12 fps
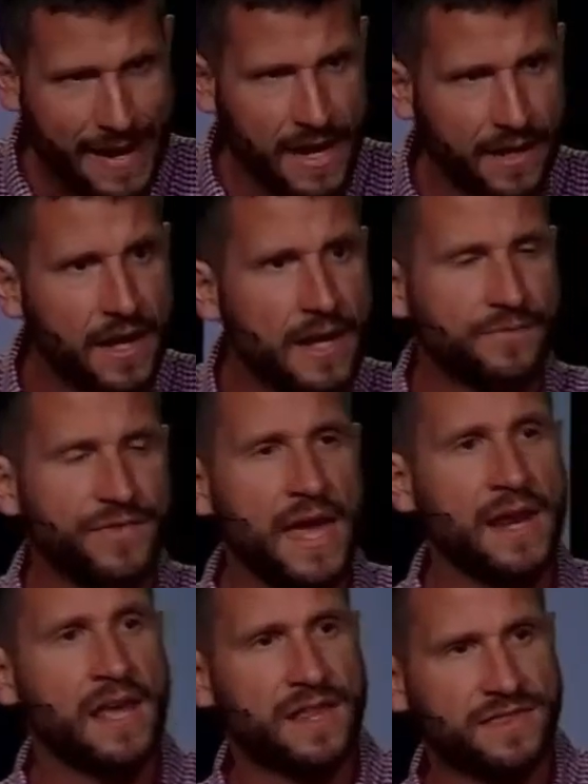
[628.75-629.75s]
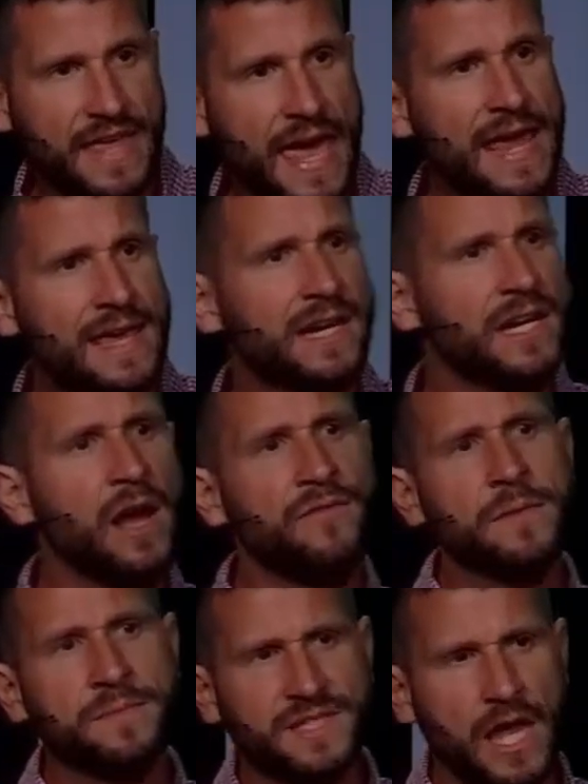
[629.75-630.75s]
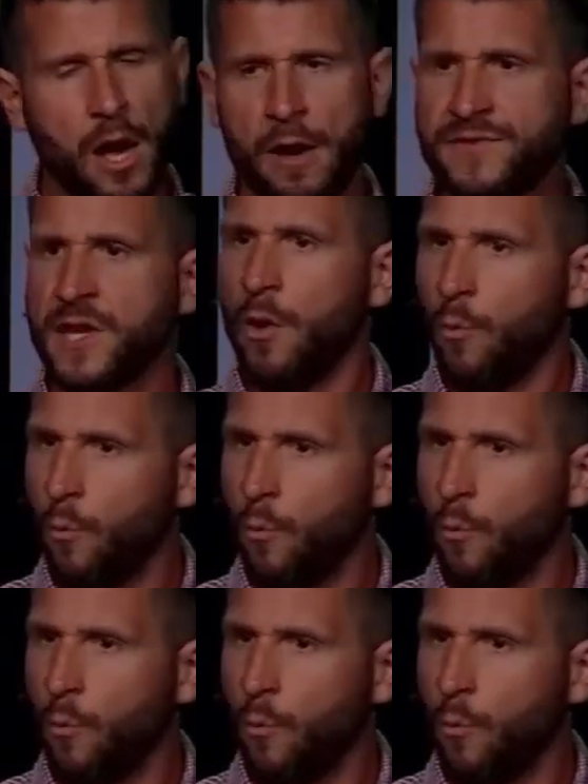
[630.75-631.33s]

man that they in and of themselves